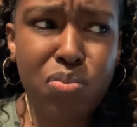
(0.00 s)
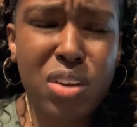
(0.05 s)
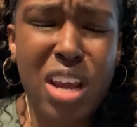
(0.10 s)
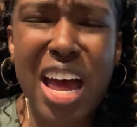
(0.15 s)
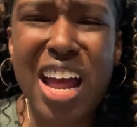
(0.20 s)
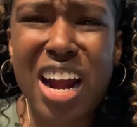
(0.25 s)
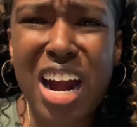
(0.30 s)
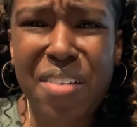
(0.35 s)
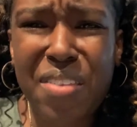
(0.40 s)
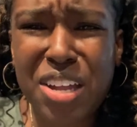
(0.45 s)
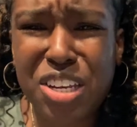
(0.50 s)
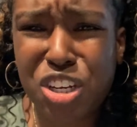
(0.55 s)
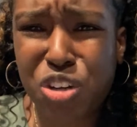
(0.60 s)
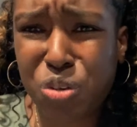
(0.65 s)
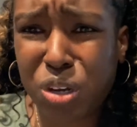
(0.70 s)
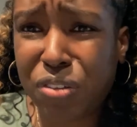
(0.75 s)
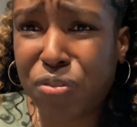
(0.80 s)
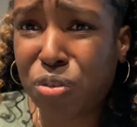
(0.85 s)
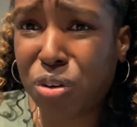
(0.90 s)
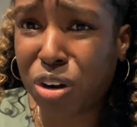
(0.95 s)
I got that
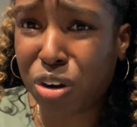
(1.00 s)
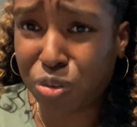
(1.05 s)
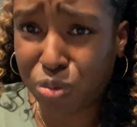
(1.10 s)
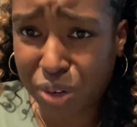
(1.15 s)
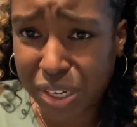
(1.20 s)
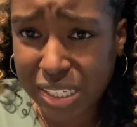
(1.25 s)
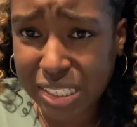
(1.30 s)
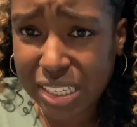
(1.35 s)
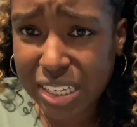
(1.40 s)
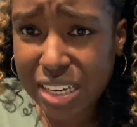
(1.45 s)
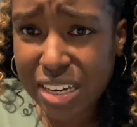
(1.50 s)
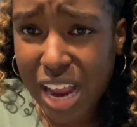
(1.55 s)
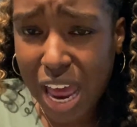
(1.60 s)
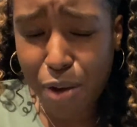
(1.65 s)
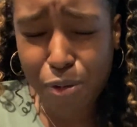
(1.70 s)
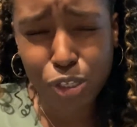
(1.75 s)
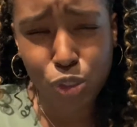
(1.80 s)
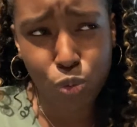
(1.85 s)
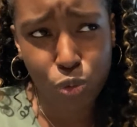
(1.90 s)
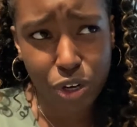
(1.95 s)
degree for a reason. I
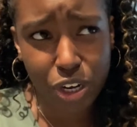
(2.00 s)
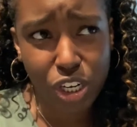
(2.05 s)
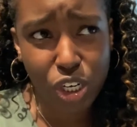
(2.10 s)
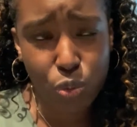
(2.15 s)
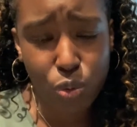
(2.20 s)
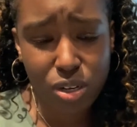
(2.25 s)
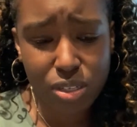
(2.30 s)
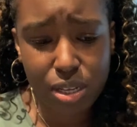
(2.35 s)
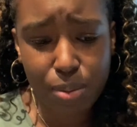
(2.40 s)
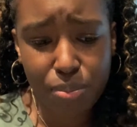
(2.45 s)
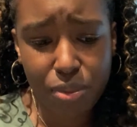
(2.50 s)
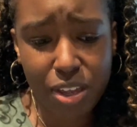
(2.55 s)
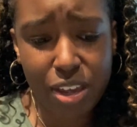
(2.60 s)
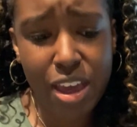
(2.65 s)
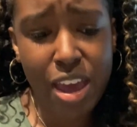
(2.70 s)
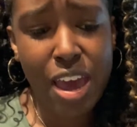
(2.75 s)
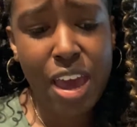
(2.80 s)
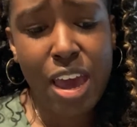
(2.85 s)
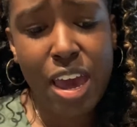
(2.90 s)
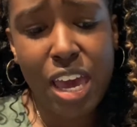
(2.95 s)
was working towards something,
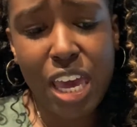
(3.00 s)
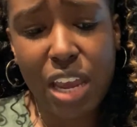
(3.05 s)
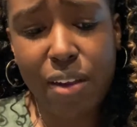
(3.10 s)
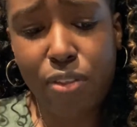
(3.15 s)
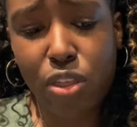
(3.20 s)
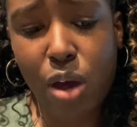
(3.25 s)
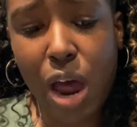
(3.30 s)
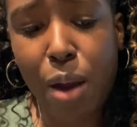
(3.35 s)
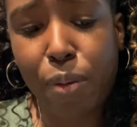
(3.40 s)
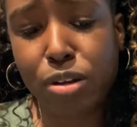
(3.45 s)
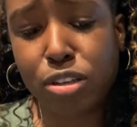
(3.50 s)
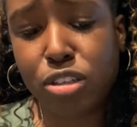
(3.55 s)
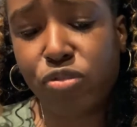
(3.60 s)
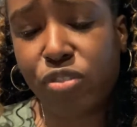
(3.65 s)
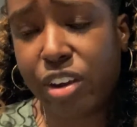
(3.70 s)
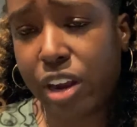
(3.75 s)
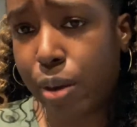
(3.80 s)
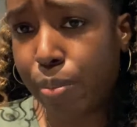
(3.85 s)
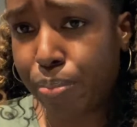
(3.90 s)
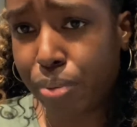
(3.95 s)
even though I was
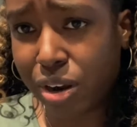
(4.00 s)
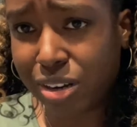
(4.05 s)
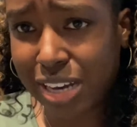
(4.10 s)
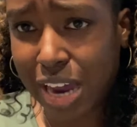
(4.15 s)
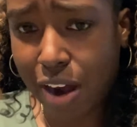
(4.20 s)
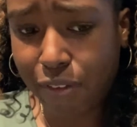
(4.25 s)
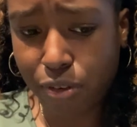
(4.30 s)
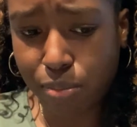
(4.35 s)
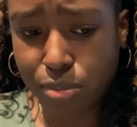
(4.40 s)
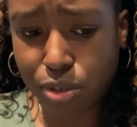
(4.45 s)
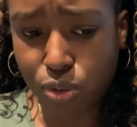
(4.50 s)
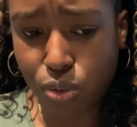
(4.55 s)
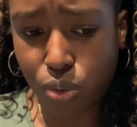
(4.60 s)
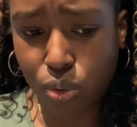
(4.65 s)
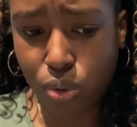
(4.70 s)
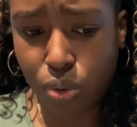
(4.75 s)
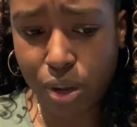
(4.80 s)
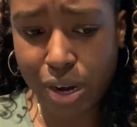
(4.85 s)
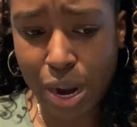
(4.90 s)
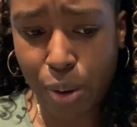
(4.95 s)
very burnt out from
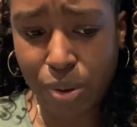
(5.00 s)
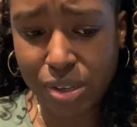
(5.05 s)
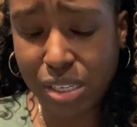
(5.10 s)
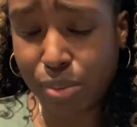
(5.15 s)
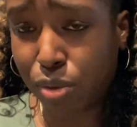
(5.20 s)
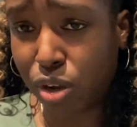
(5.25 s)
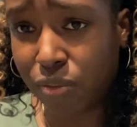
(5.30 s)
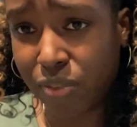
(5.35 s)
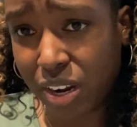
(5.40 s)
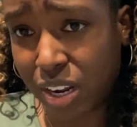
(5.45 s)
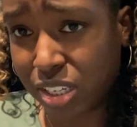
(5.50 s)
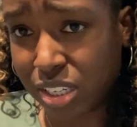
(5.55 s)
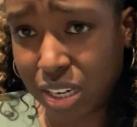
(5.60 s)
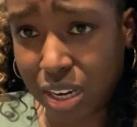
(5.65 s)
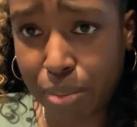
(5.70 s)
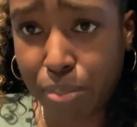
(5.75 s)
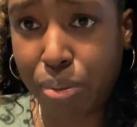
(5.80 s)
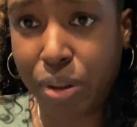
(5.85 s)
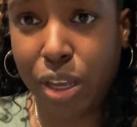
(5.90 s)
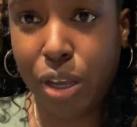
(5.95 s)
school and I wasn't motivated to
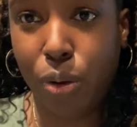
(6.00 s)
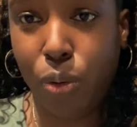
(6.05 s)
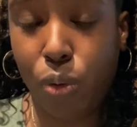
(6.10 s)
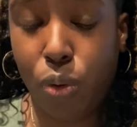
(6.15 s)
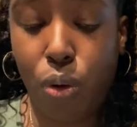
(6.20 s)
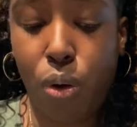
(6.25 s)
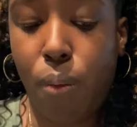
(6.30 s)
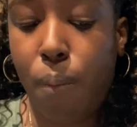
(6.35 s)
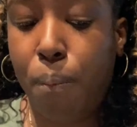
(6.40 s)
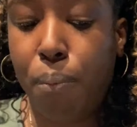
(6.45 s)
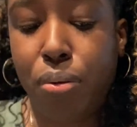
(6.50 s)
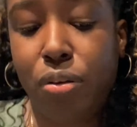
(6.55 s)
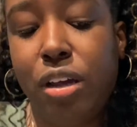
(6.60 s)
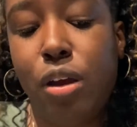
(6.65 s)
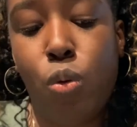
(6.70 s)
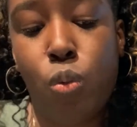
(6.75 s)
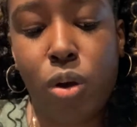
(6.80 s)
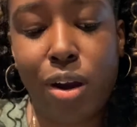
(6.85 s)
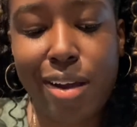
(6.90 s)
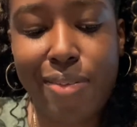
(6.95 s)
complete
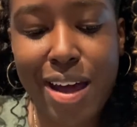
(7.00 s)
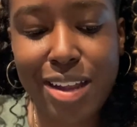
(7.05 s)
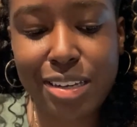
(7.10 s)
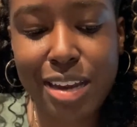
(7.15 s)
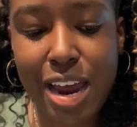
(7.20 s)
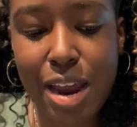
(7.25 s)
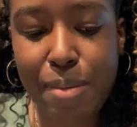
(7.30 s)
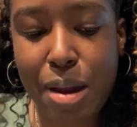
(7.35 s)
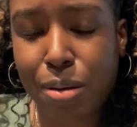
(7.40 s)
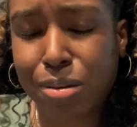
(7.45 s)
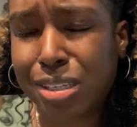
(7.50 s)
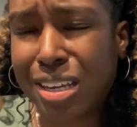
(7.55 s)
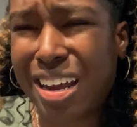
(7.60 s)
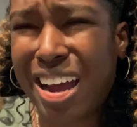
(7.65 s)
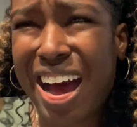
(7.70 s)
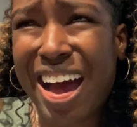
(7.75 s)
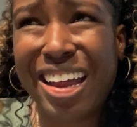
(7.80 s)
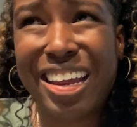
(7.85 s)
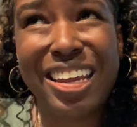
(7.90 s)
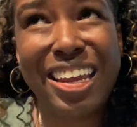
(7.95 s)
work at that time. I was like,
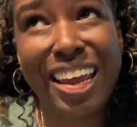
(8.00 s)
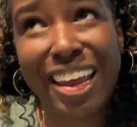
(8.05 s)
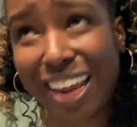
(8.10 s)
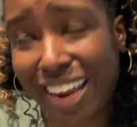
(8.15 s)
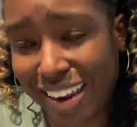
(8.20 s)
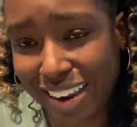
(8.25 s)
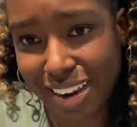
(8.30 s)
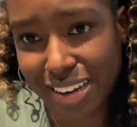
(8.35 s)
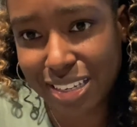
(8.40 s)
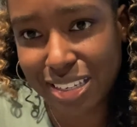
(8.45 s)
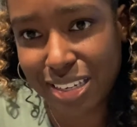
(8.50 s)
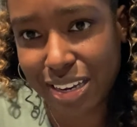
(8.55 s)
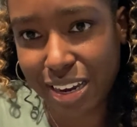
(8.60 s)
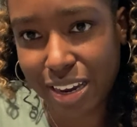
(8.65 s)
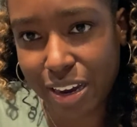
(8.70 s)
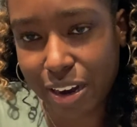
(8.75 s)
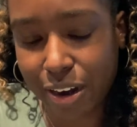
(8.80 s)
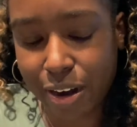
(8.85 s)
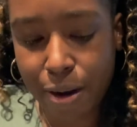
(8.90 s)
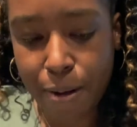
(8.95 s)
I can't stay
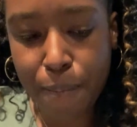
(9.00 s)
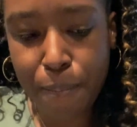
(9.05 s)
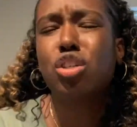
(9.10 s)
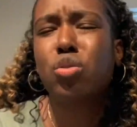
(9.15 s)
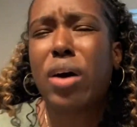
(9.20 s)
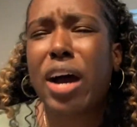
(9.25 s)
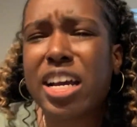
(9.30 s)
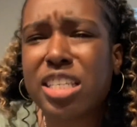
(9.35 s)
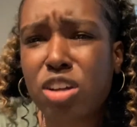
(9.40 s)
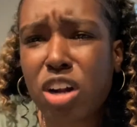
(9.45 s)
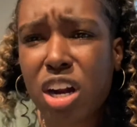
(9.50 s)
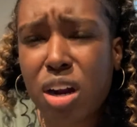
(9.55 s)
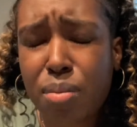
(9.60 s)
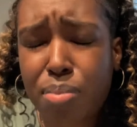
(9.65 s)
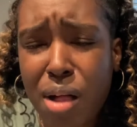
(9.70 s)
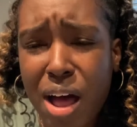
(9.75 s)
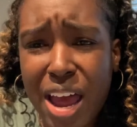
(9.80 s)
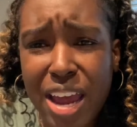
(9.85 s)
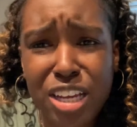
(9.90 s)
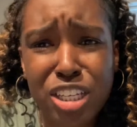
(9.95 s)
here. So I started
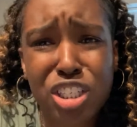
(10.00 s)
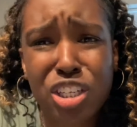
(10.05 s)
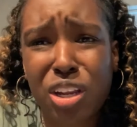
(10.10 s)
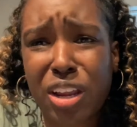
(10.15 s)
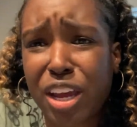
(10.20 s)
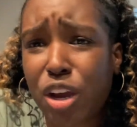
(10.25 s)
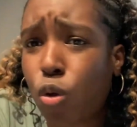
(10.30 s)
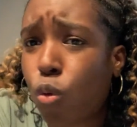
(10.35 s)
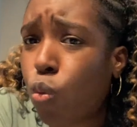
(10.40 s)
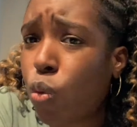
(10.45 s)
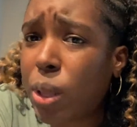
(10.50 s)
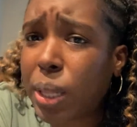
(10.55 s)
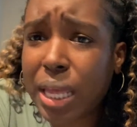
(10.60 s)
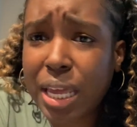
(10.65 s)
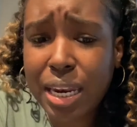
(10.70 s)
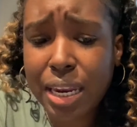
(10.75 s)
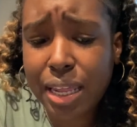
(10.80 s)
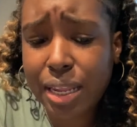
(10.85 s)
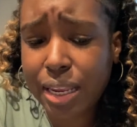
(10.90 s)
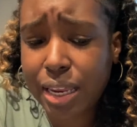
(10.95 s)
applying to like
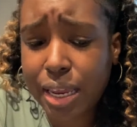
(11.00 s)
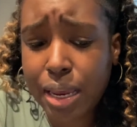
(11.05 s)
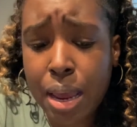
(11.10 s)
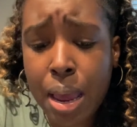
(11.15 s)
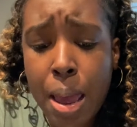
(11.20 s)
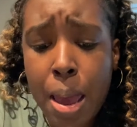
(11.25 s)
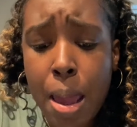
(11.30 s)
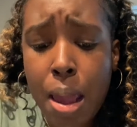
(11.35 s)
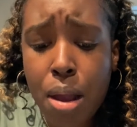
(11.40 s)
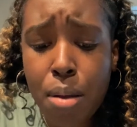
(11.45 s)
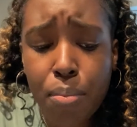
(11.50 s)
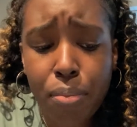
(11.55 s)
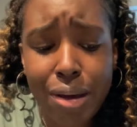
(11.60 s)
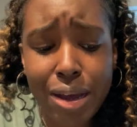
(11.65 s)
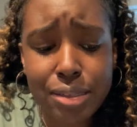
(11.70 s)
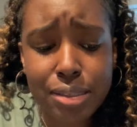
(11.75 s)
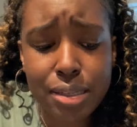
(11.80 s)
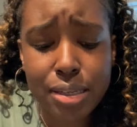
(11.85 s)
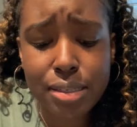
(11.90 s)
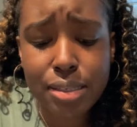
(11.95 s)
willy-nilly
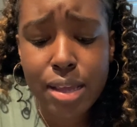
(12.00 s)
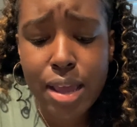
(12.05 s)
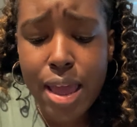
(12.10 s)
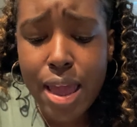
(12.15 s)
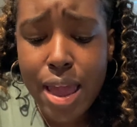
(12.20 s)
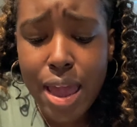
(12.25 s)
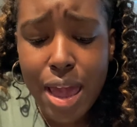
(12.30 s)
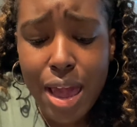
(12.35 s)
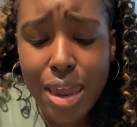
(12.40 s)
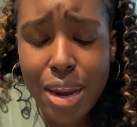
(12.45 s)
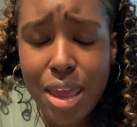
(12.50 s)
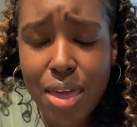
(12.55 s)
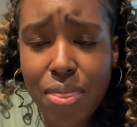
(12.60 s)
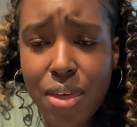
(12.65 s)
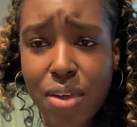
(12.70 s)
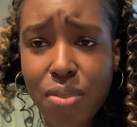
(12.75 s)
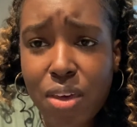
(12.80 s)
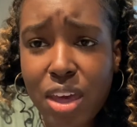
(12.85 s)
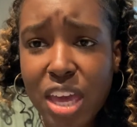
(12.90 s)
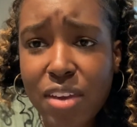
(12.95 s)
places,
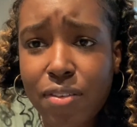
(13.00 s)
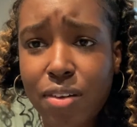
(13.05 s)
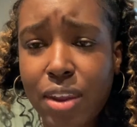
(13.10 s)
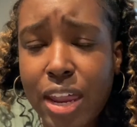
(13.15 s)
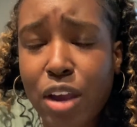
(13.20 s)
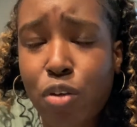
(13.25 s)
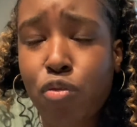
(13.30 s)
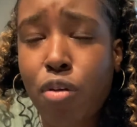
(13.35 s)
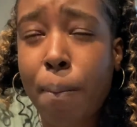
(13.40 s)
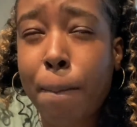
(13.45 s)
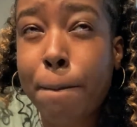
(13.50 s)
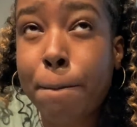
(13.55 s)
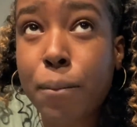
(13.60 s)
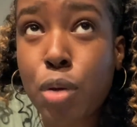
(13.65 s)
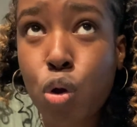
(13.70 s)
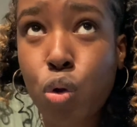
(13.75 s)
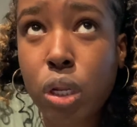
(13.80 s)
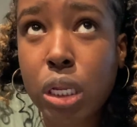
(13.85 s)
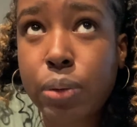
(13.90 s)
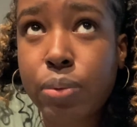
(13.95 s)
anything that even like
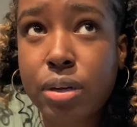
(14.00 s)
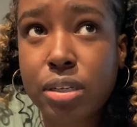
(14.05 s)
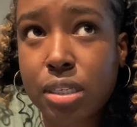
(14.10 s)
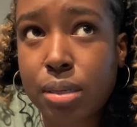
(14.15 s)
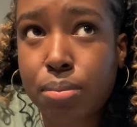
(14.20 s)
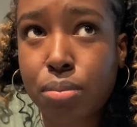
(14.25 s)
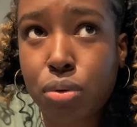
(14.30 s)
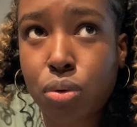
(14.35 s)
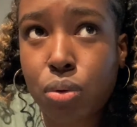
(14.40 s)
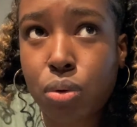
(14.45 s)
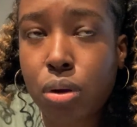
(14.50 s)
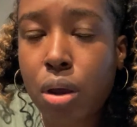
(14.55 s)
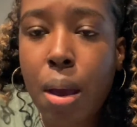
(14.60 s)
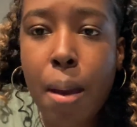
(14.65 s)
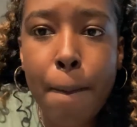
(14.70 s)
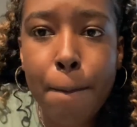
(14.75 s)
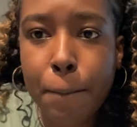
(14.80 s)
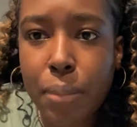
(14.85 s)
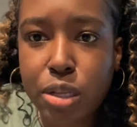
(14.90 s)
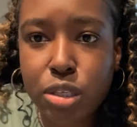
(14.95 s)
remotely resembled
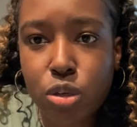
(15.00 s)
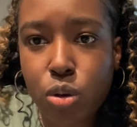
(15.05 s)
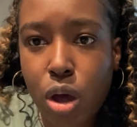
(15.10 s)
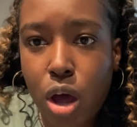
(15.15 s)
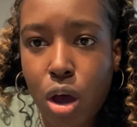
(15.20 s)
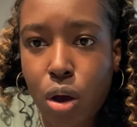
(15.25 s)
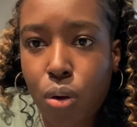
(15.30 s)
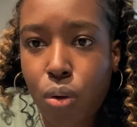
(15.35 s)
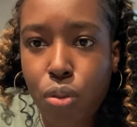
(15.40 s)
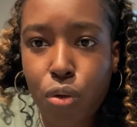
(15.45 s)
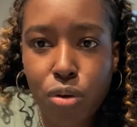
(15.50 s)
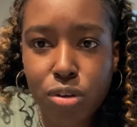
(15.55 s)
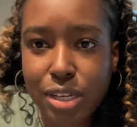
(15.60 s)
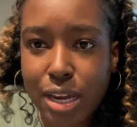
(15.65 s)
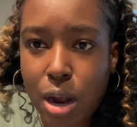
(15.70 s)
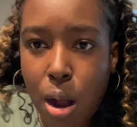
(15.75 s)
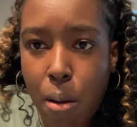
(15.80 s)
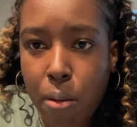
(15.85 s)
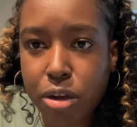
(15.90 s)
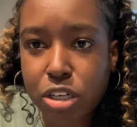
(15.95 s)
mental health or
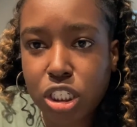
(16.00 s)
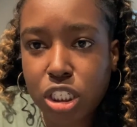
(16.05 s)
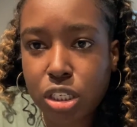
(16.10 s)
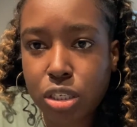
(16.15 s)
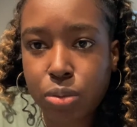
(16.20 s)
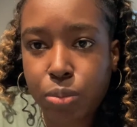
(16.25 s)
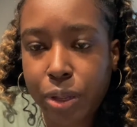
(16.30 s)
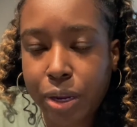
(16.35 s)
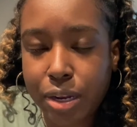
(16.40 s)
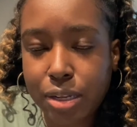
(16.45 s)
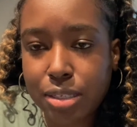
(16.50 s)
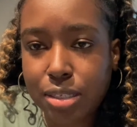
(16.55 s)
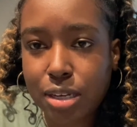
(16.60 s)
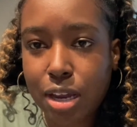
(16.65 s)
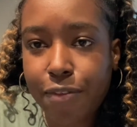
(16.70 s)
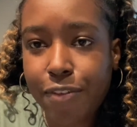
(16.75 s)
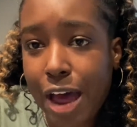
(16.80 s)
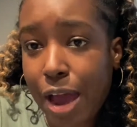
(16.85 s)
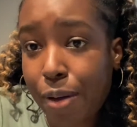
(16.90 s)
psychology related stuff I